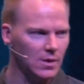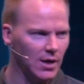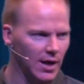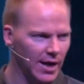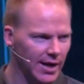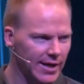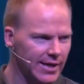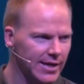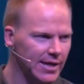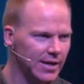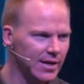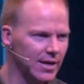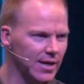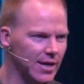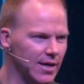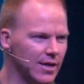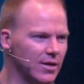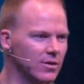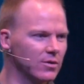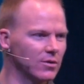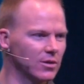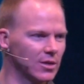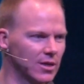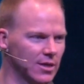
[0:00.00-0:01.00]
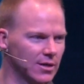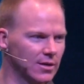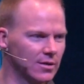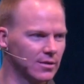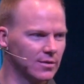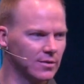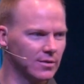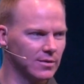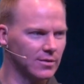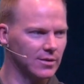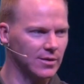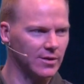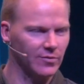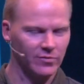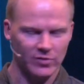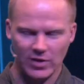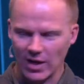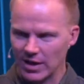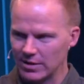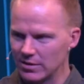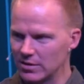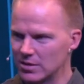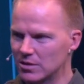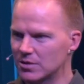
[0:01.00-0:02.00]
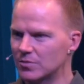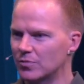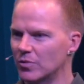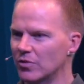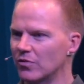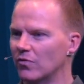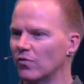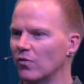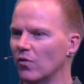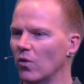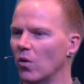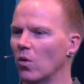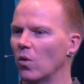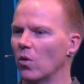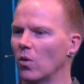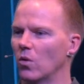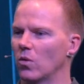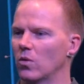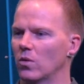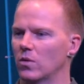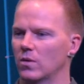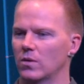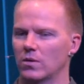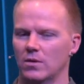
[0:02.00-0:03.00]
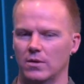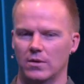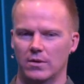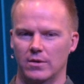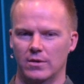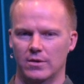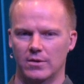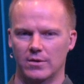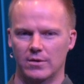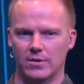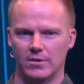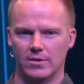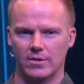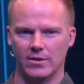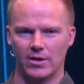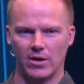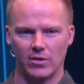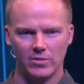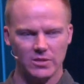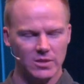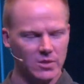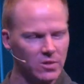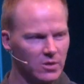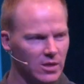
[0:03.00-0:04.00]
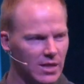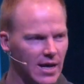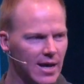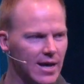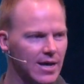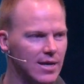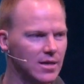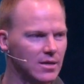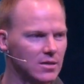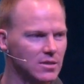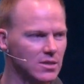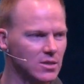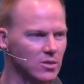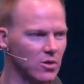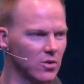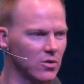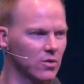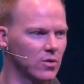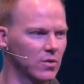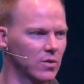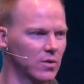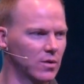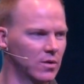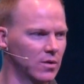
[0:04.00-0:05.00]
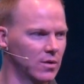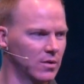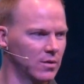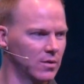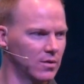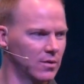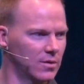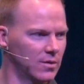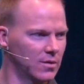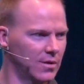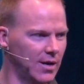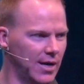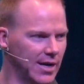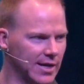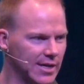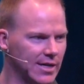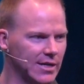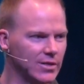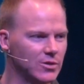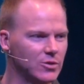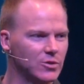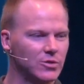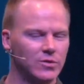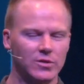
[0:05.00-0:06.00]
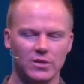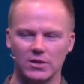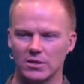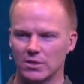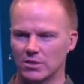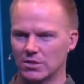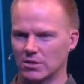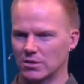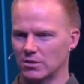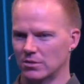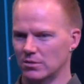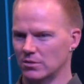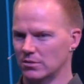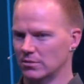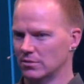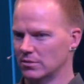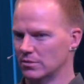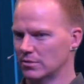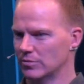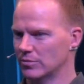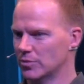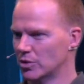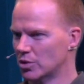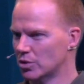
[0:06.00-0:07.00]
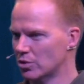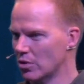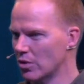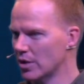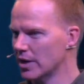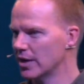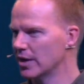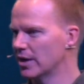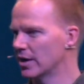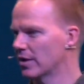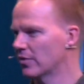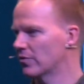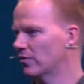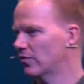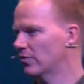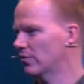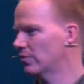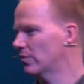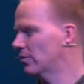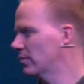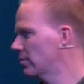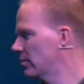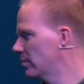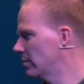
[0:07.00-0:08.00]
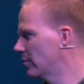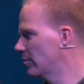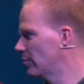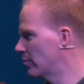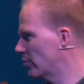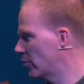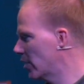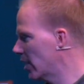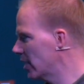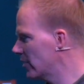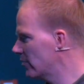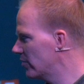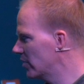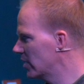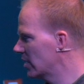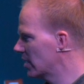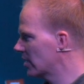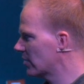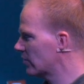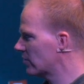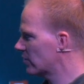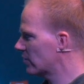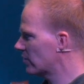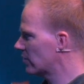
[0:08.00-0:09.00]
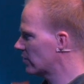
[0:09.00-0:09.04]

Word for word: I can handle it. I've done this before, and I was okay, so I can do this. I'm strong enough. I'm brave enough.